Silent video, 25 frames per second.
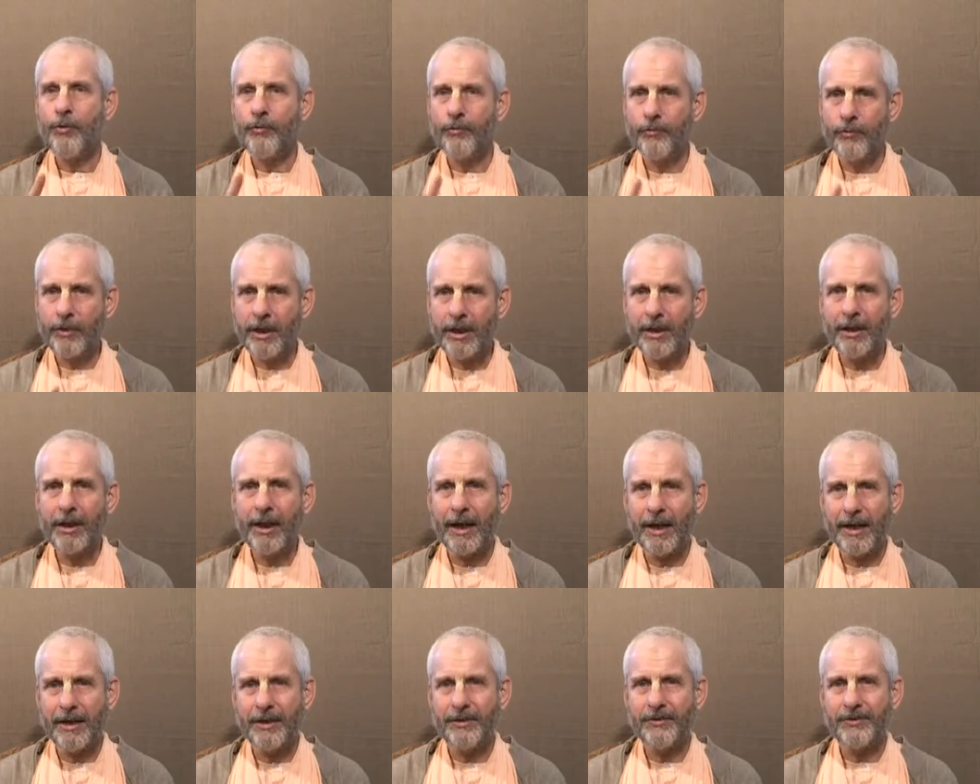
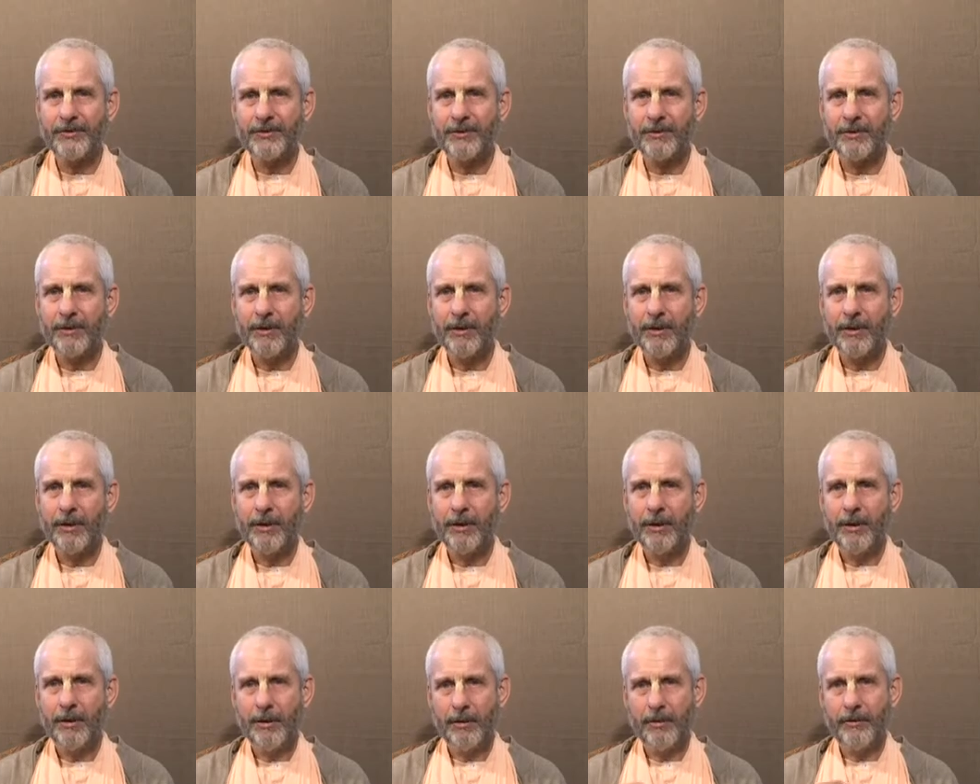realize
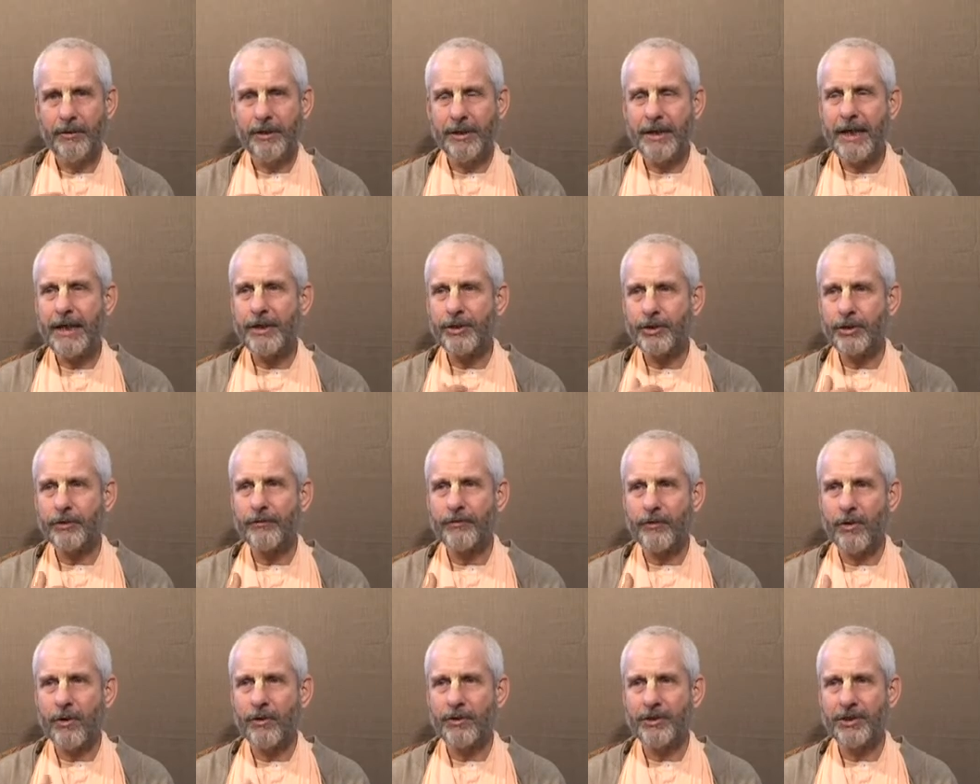the
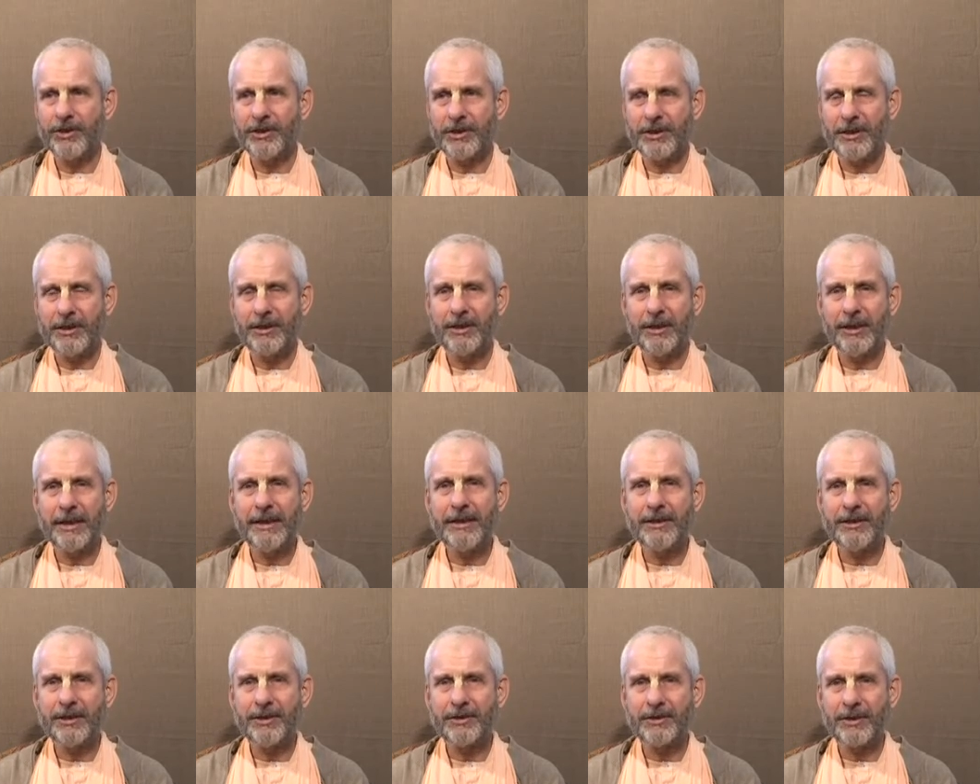nature of consciousness, at
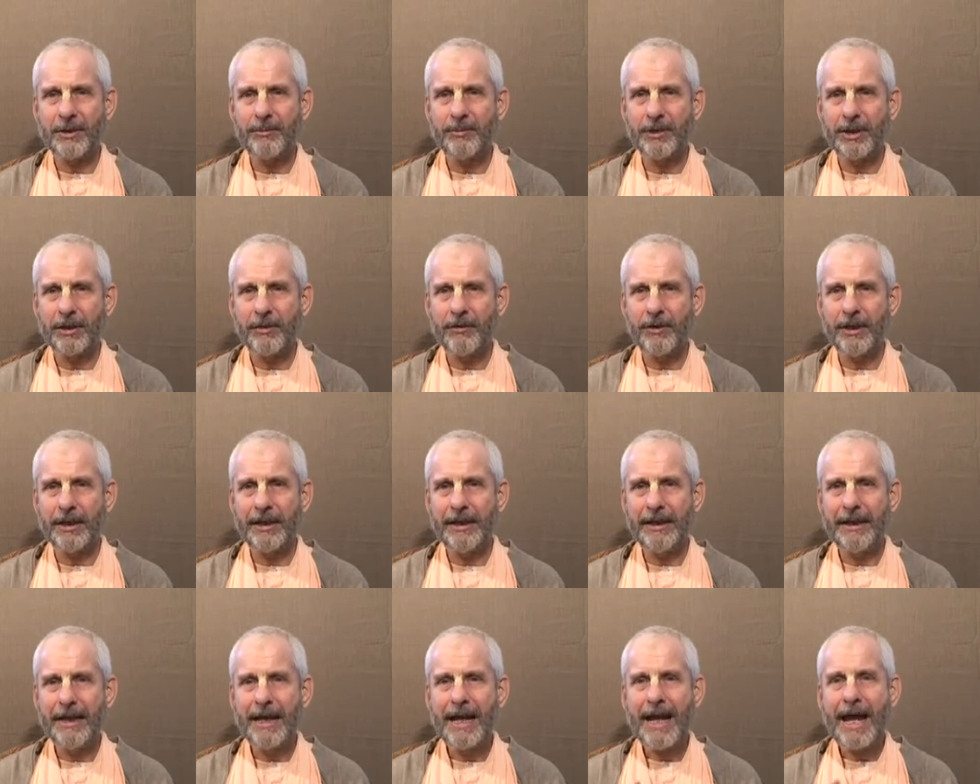least to some
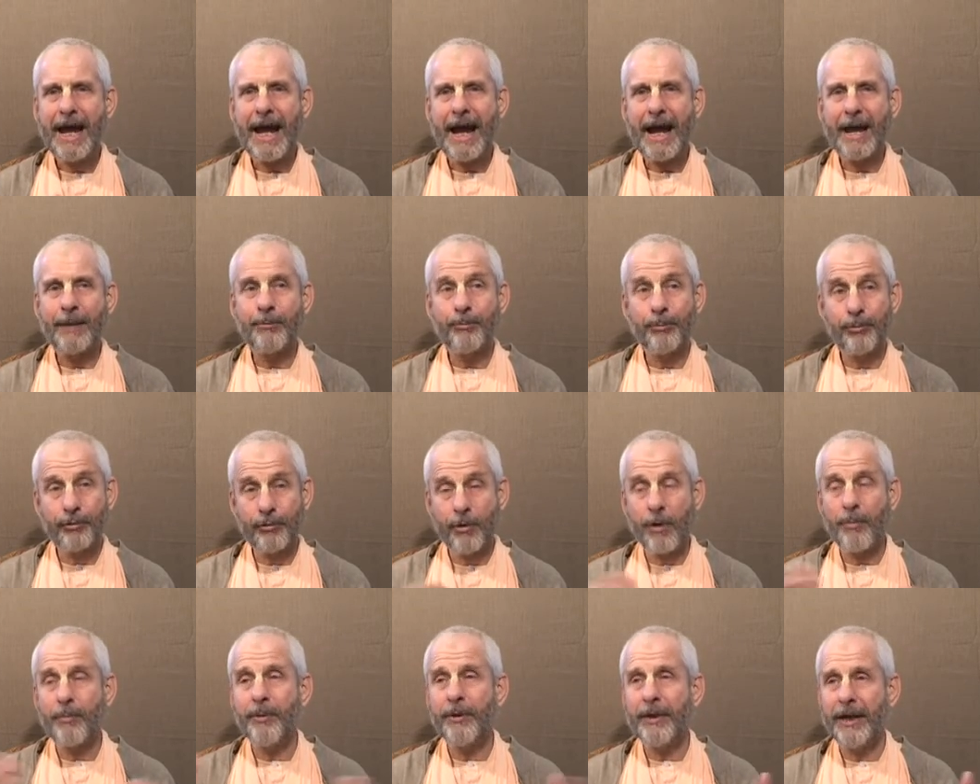degree, and
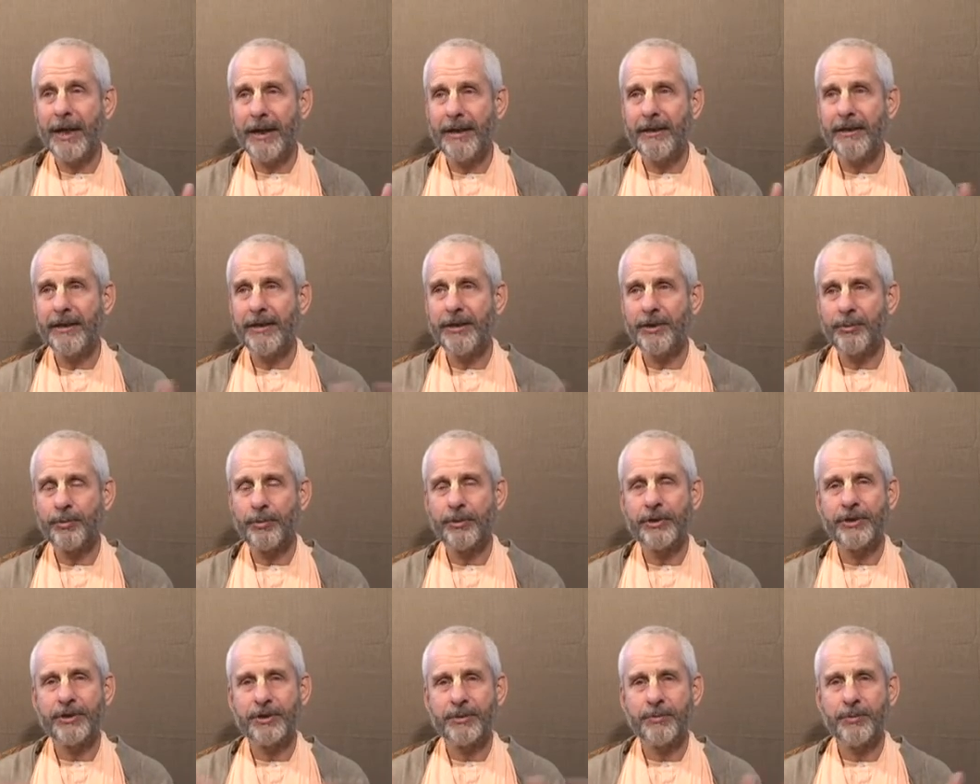propagate
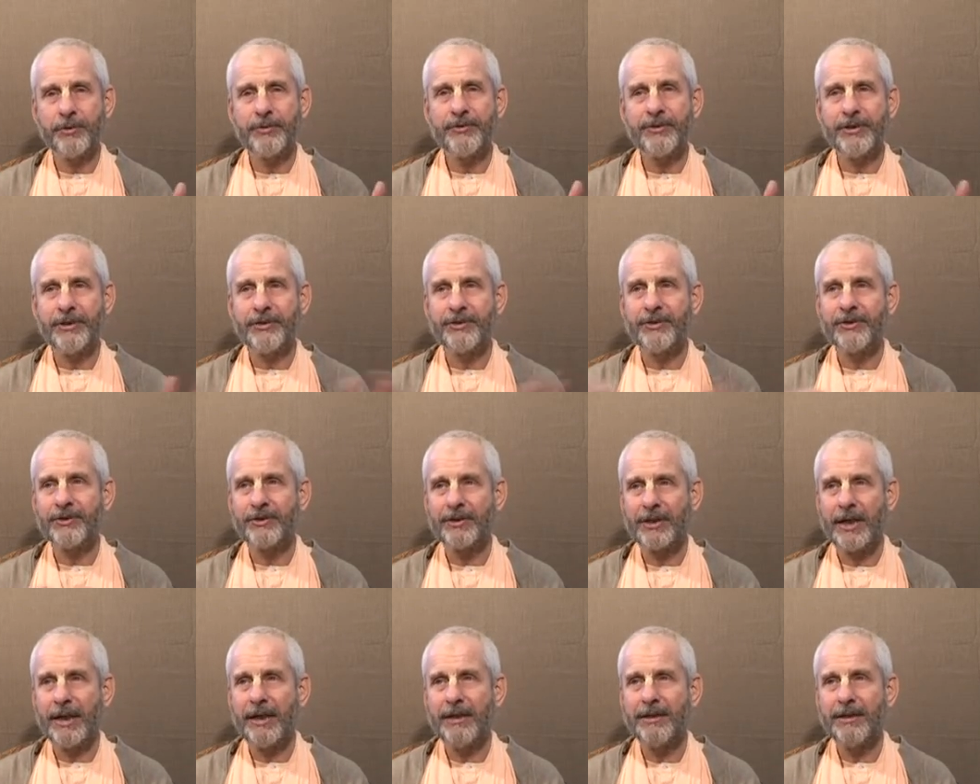these principles in
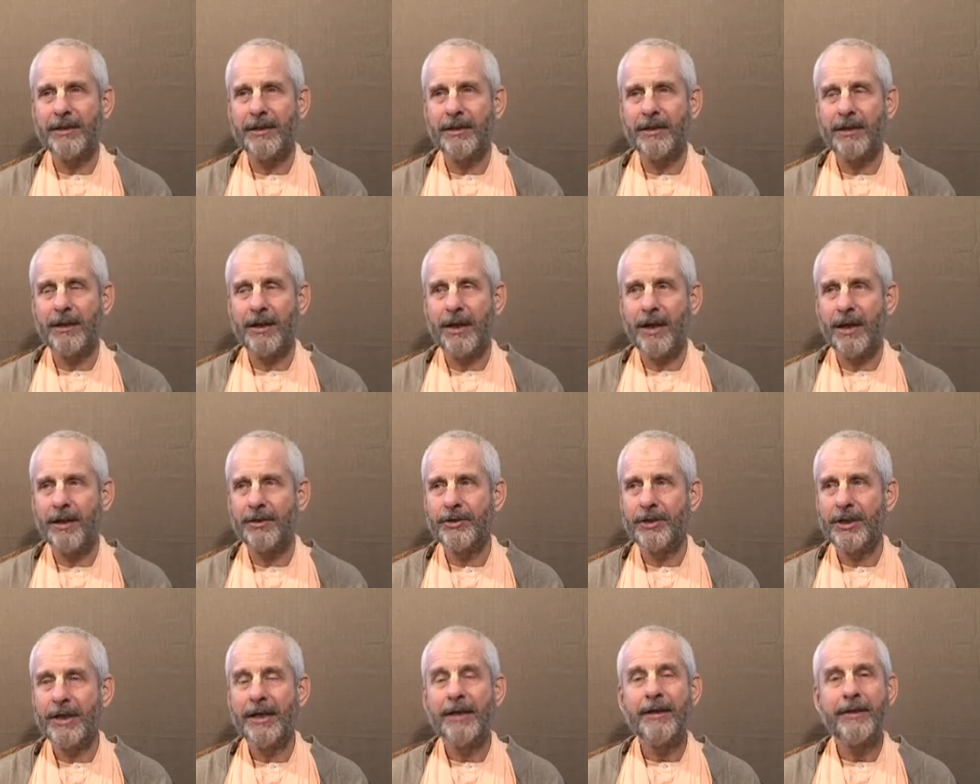society at
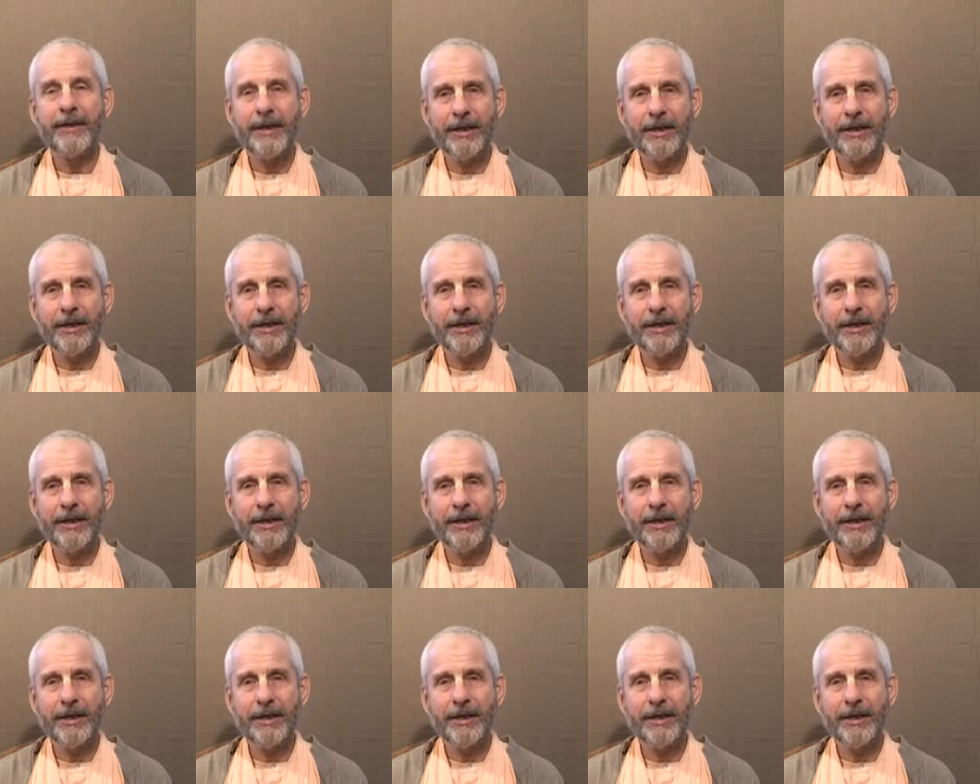large.